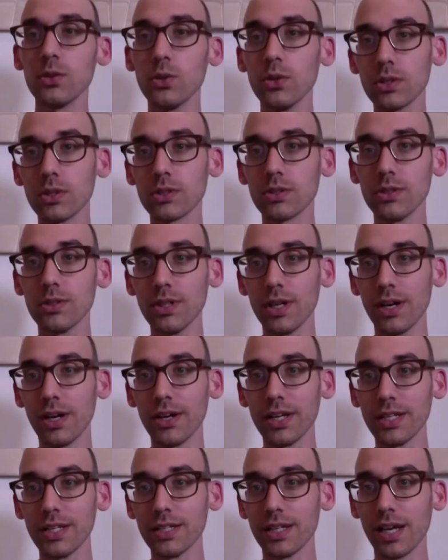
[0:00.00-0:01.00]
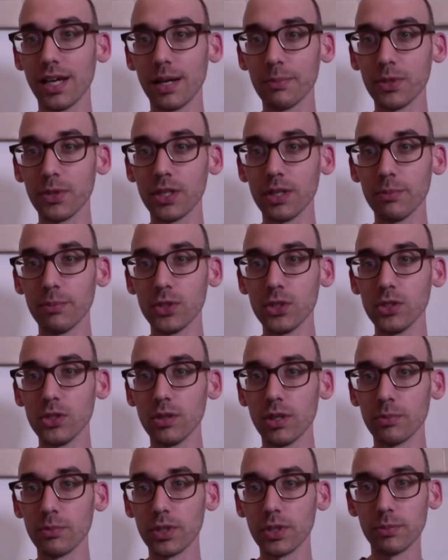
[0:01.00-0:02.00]
Cool. All right, I'm gonna
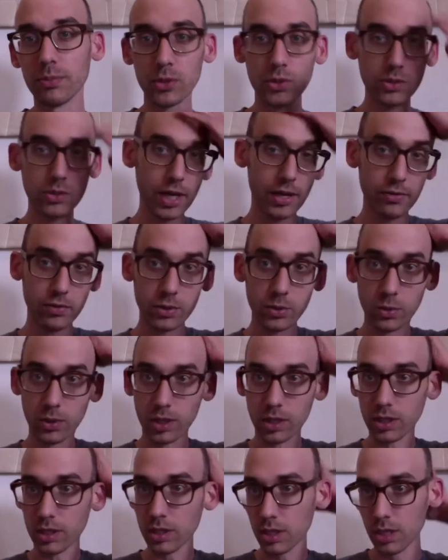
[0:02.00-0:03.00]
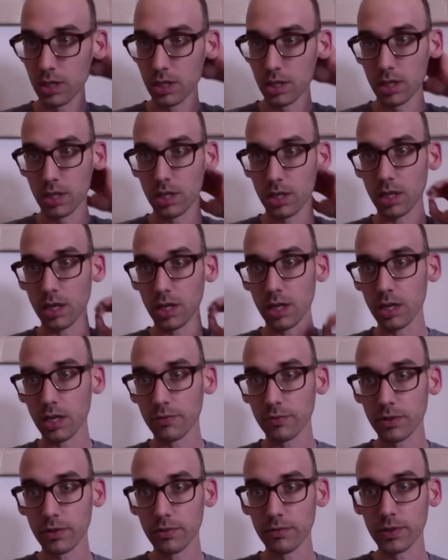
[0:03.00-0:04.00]
mute everyone
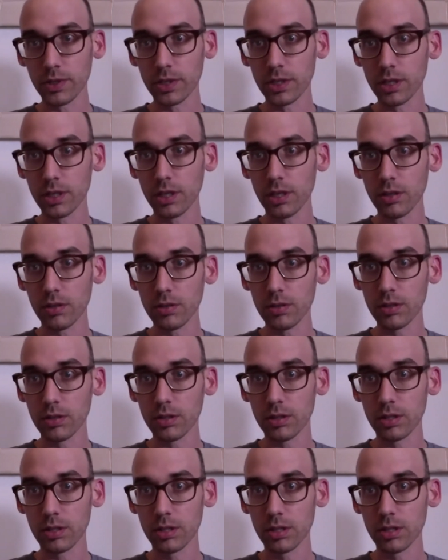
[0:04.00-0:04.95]
for the video.